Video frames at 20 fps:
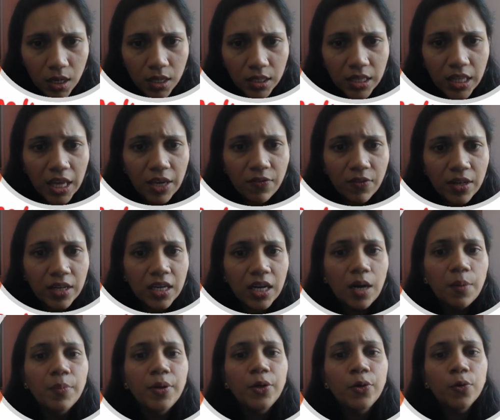They will
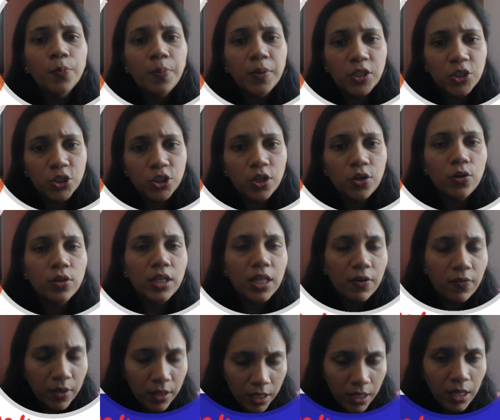come into picture or
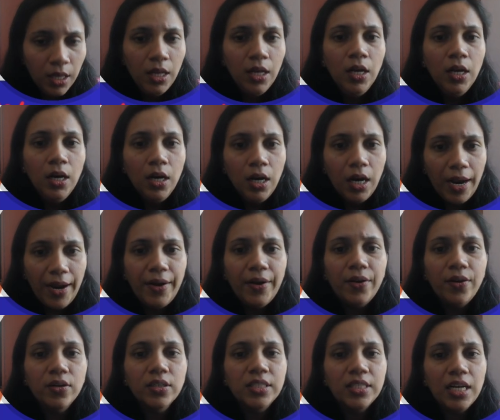they will
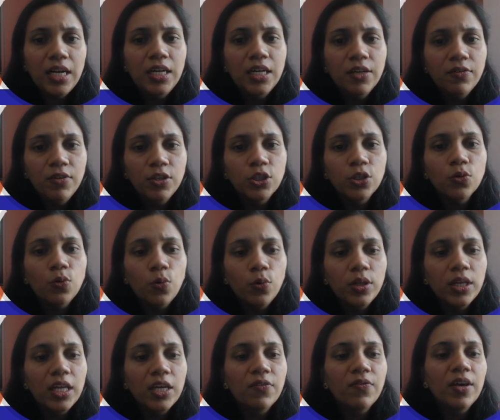enter cell division
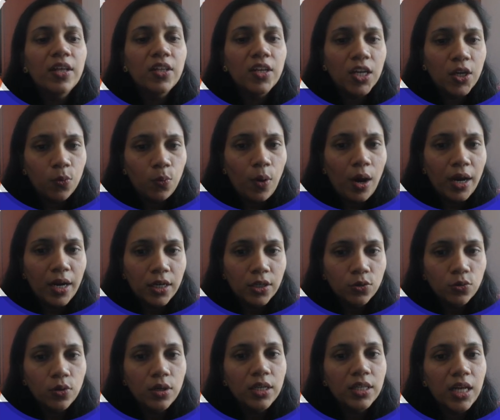only when required.
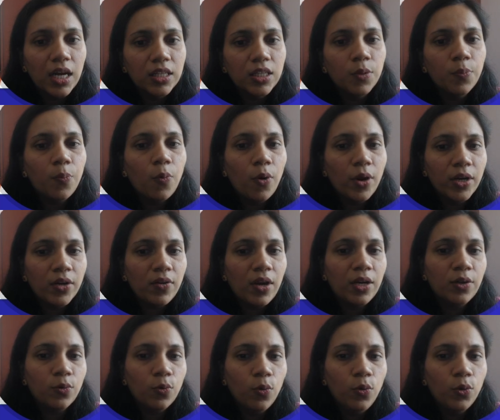So another point
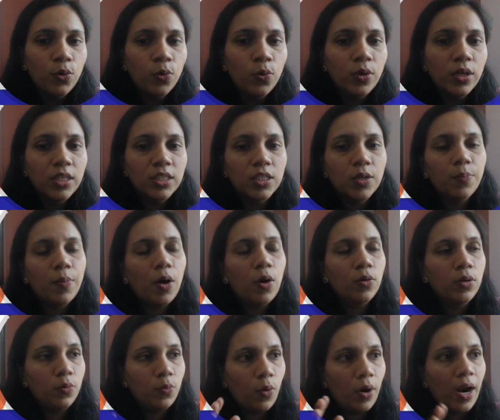I told you is
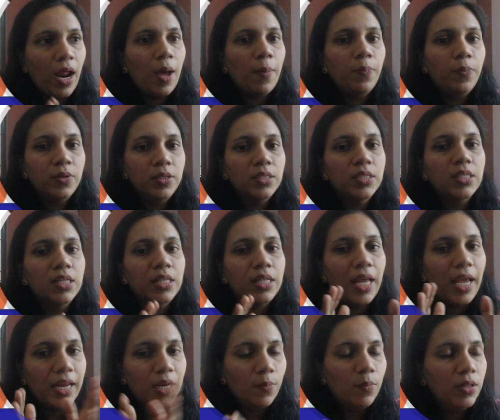about what happens in
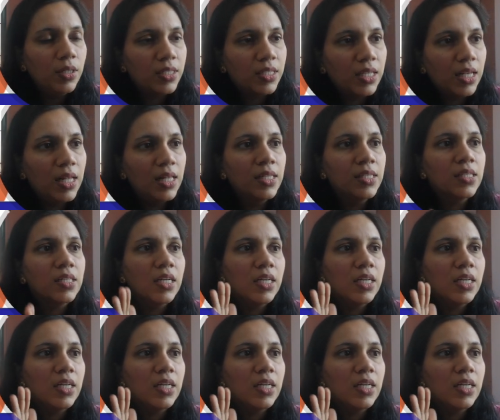animal cells.